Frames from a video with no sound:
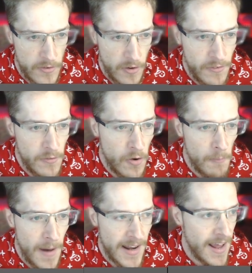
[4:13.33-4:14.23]
So if you've
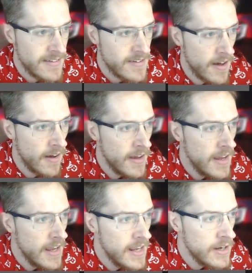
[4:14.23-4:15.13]
got Mad Hatter,
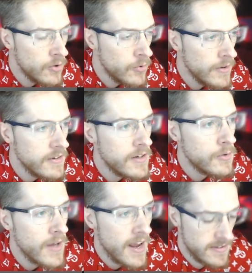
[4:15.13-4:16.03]

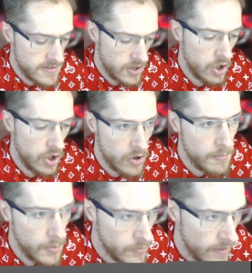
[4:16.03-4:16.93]
he'll get his clock
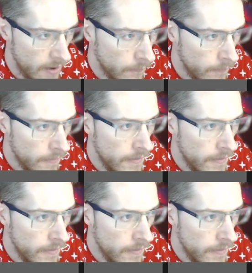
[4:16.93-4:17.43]
move out.